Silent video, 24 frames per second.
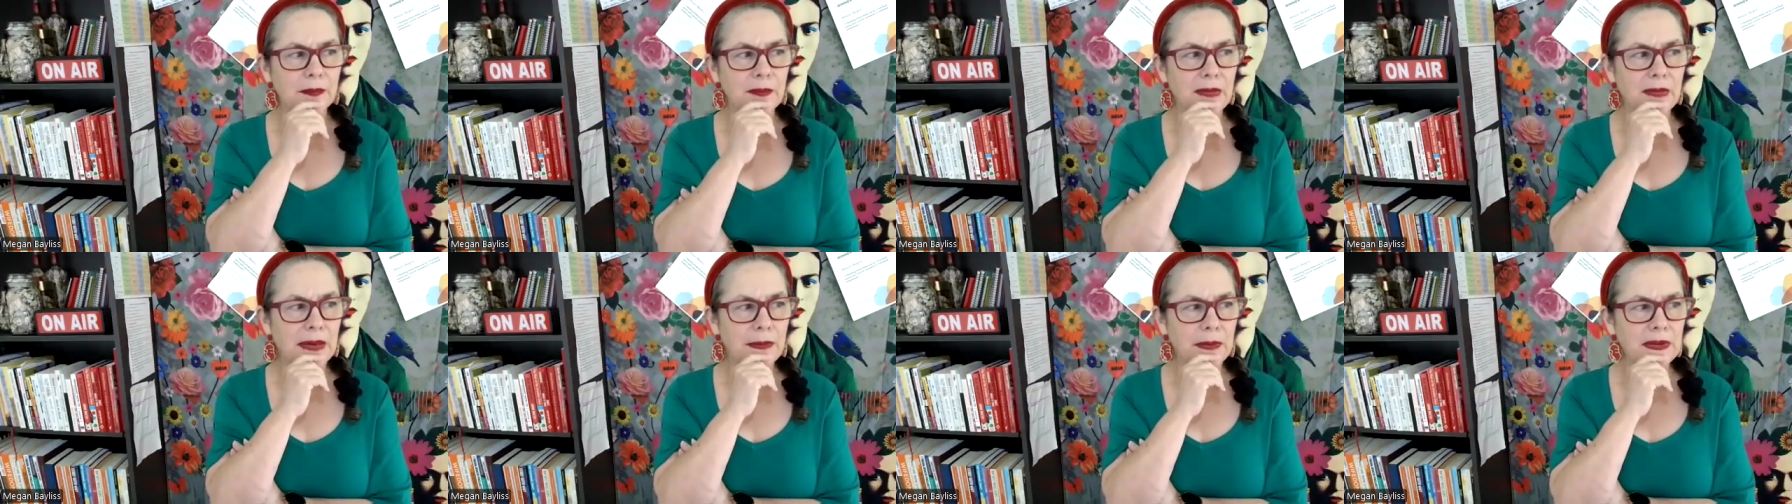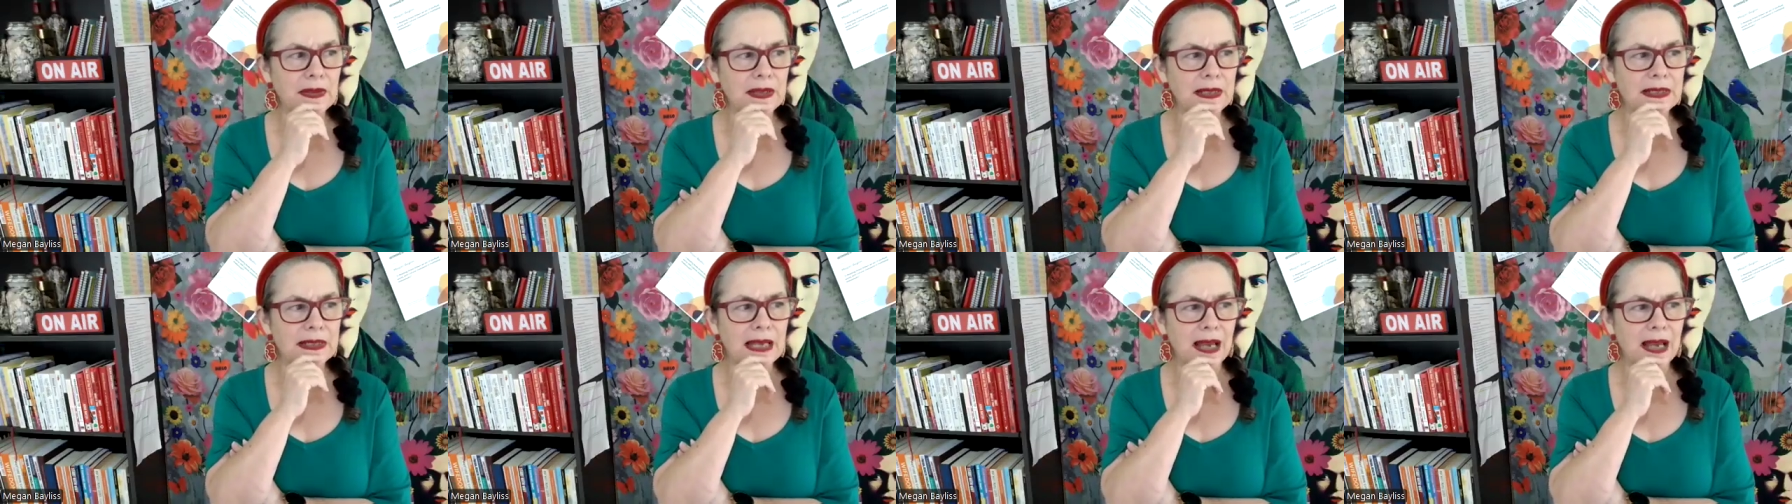Maybe
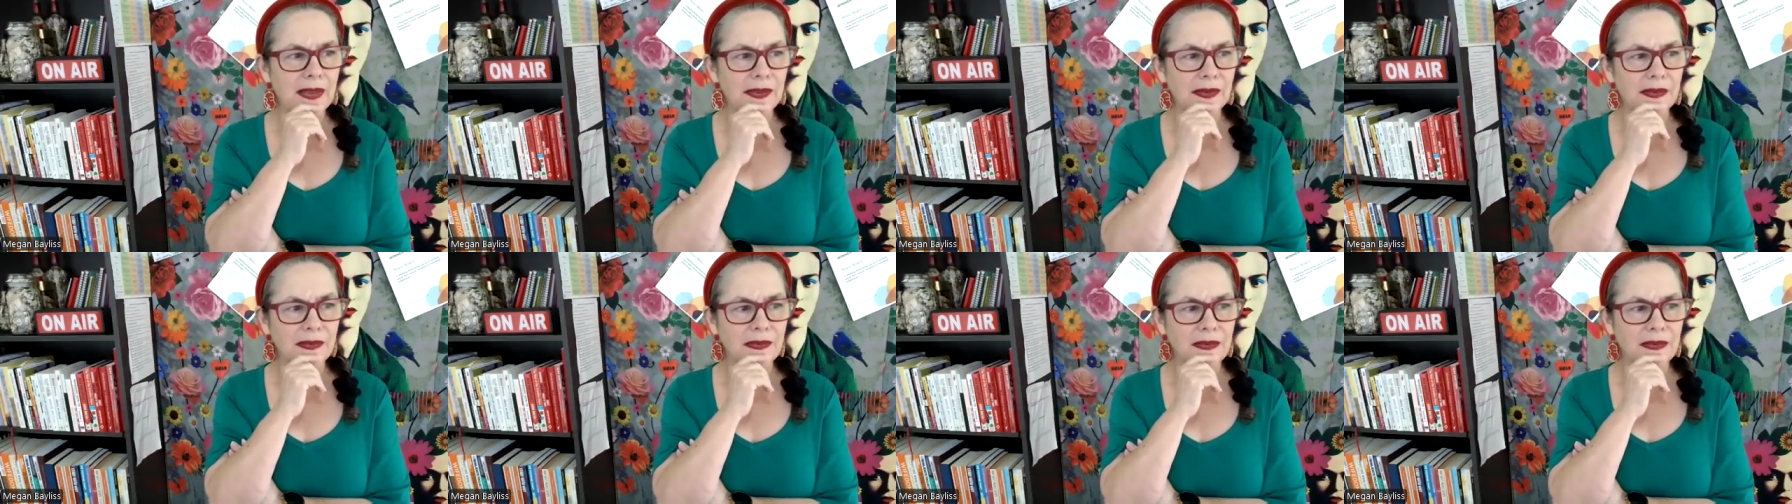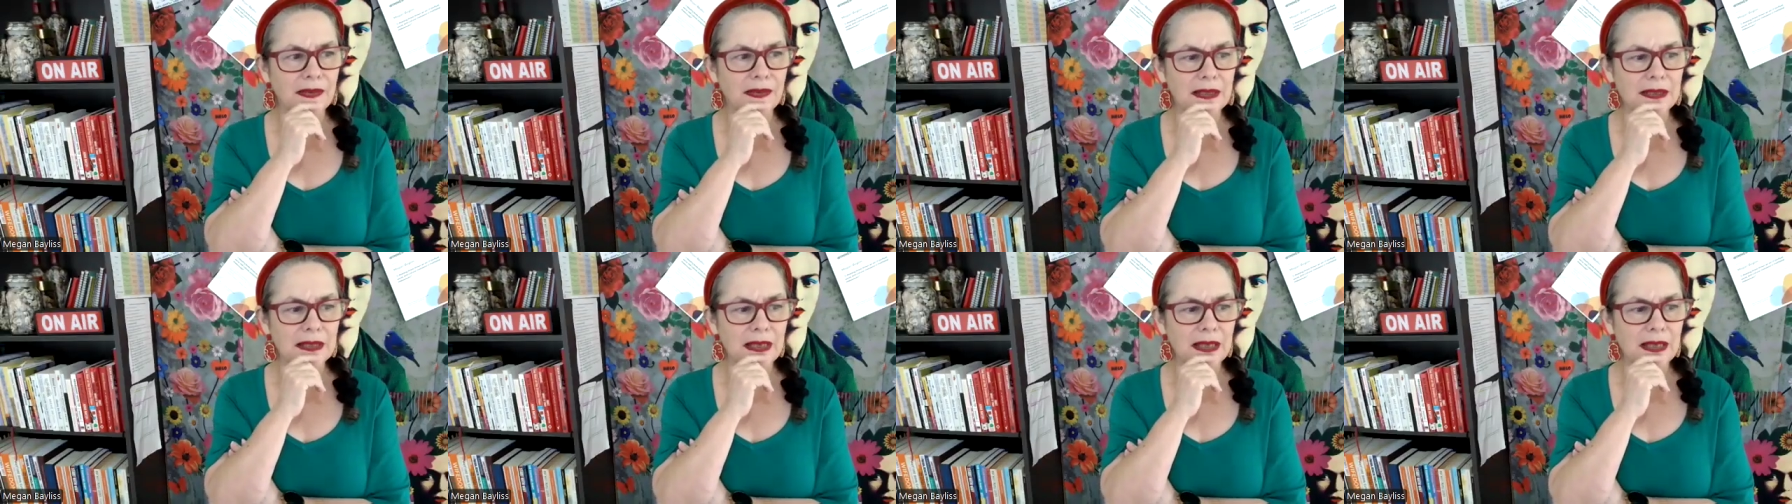there's other
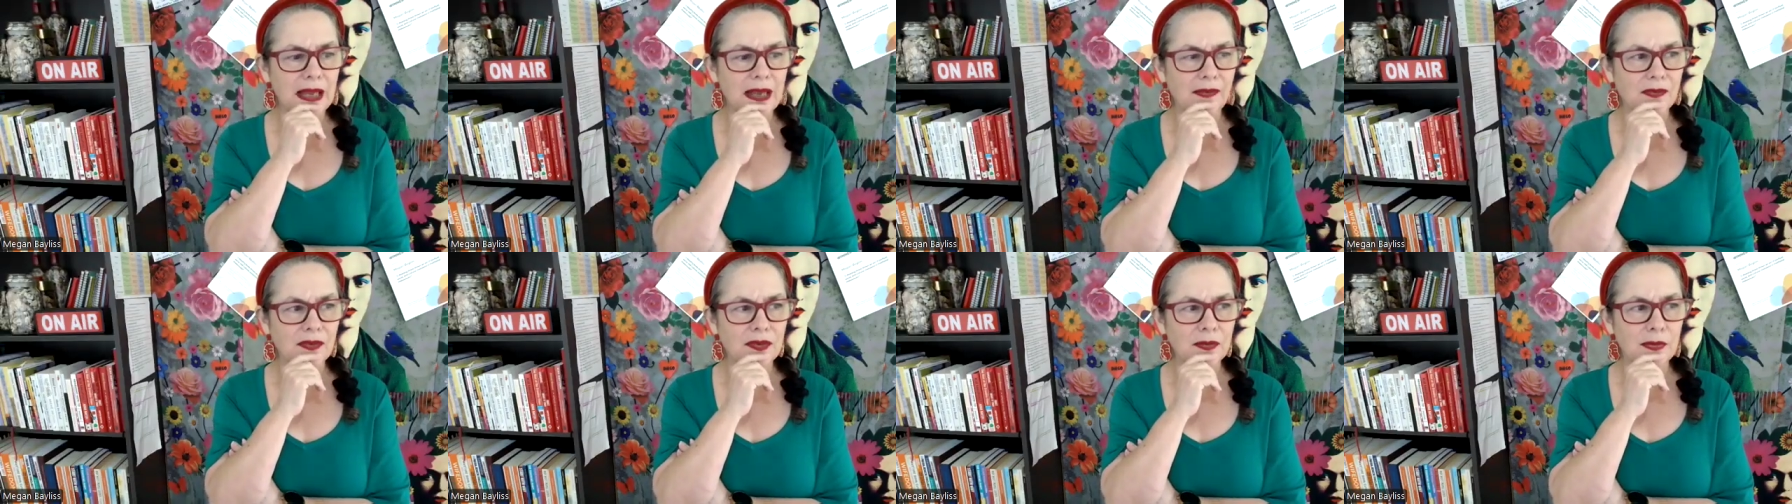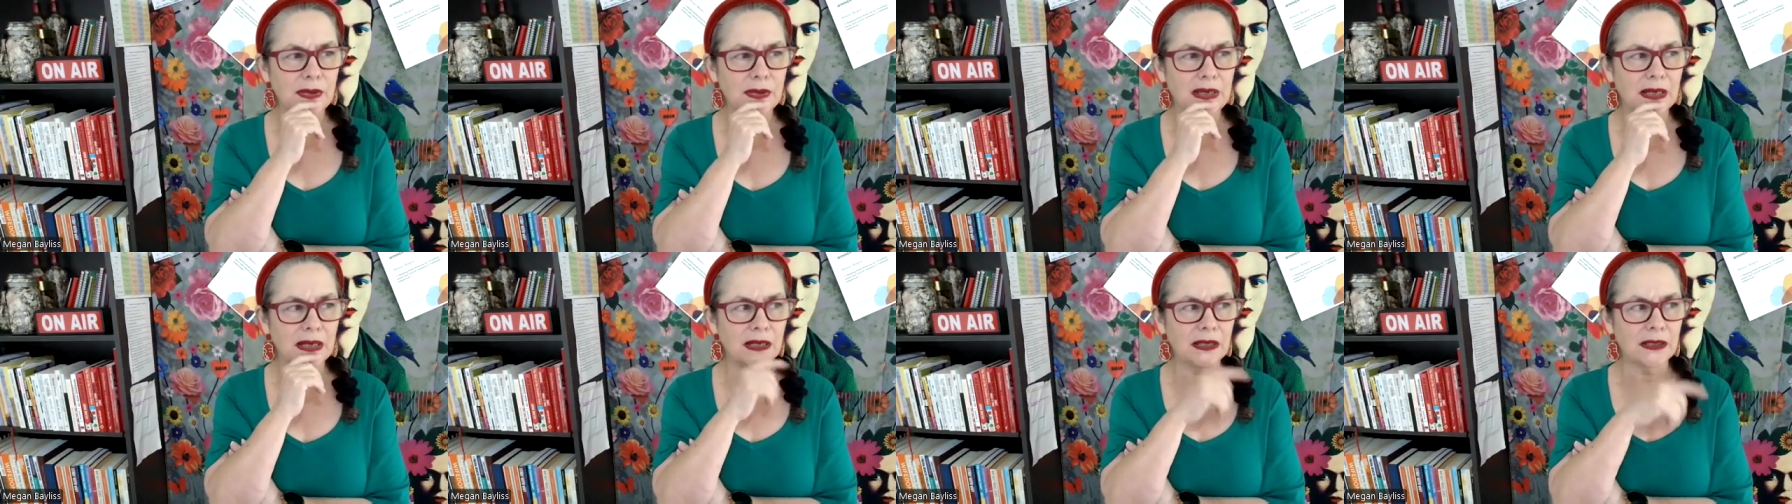things that have to
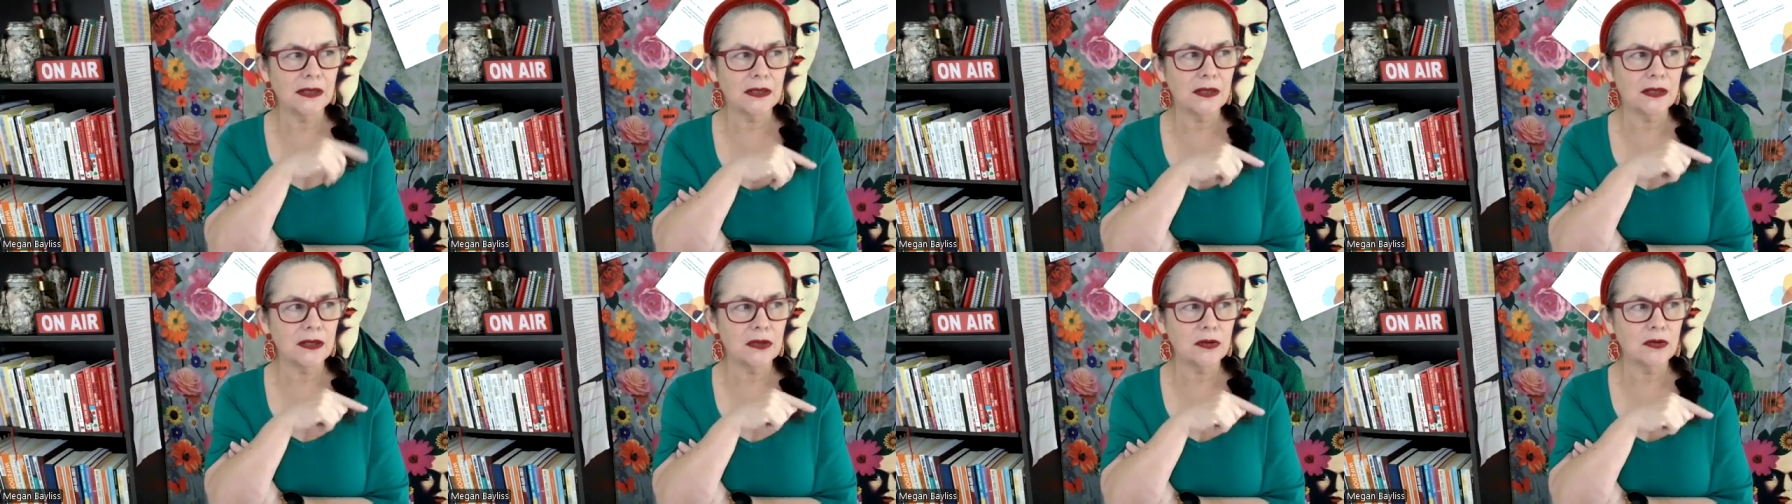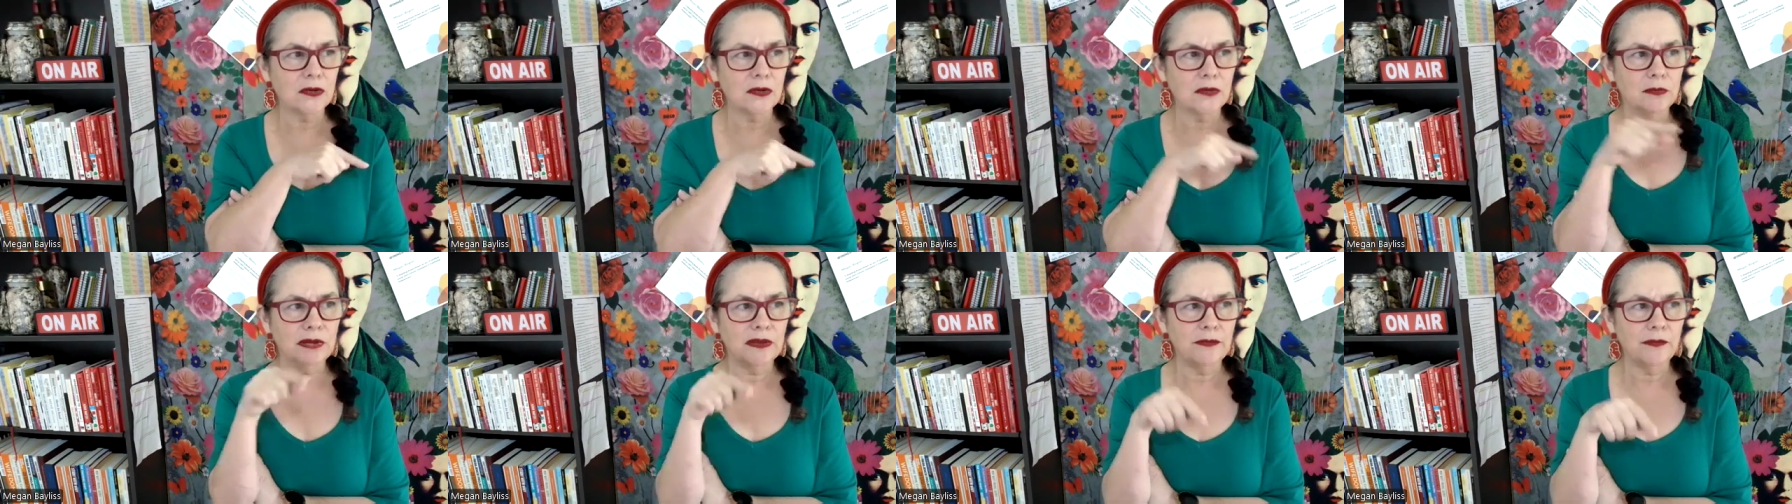be
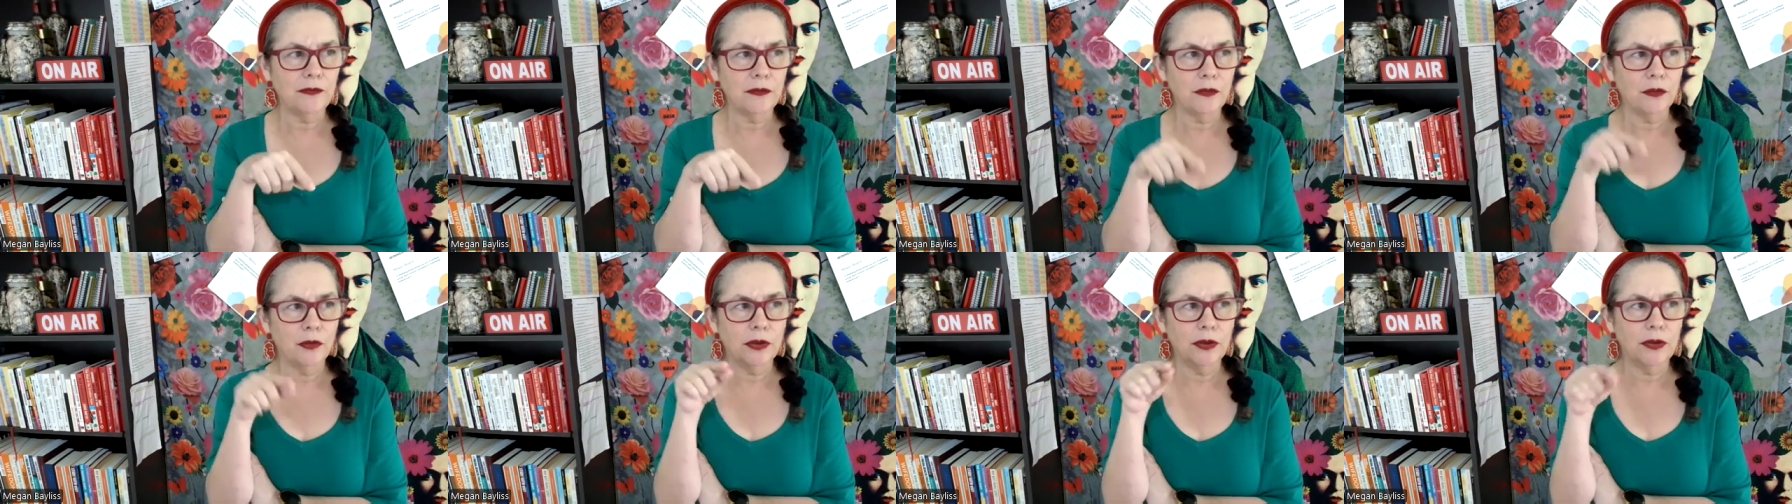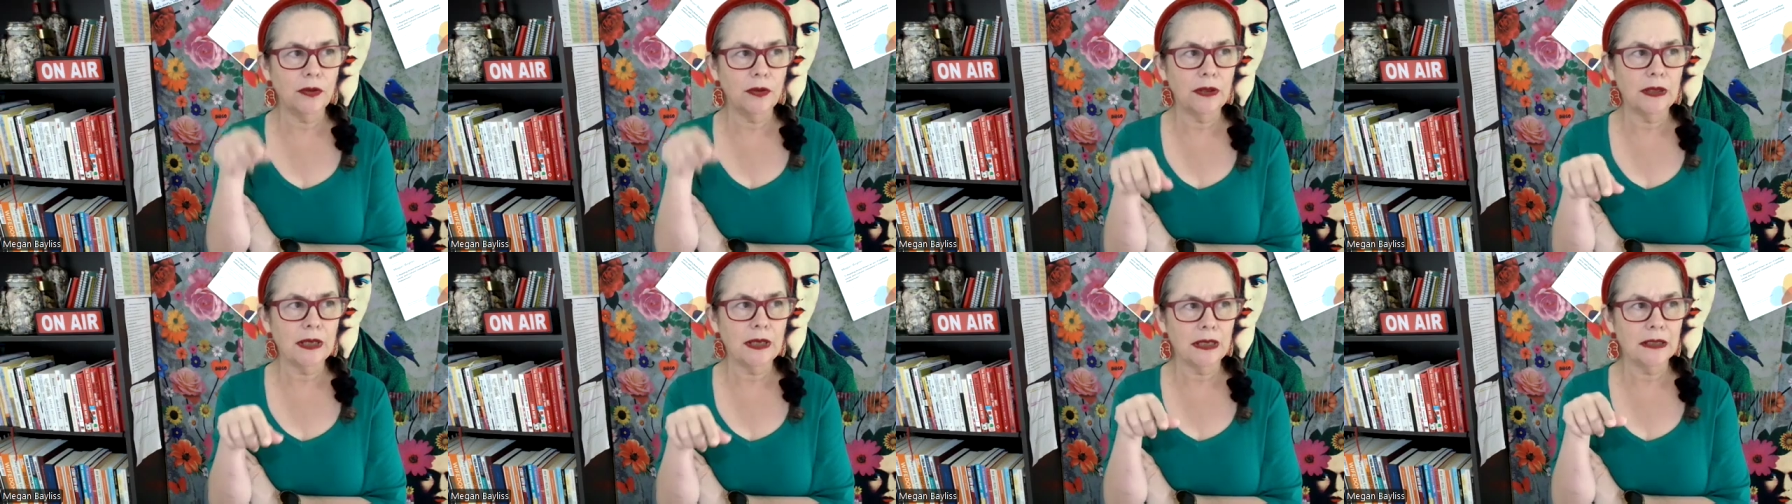understood before
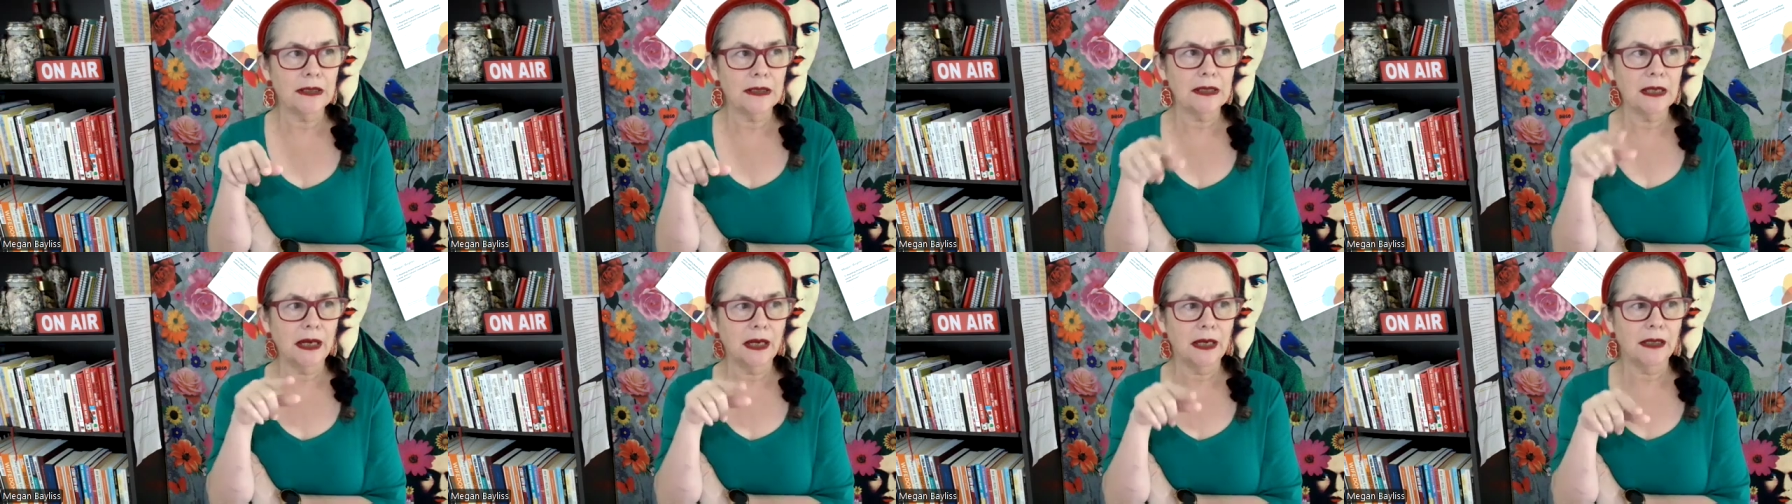you get to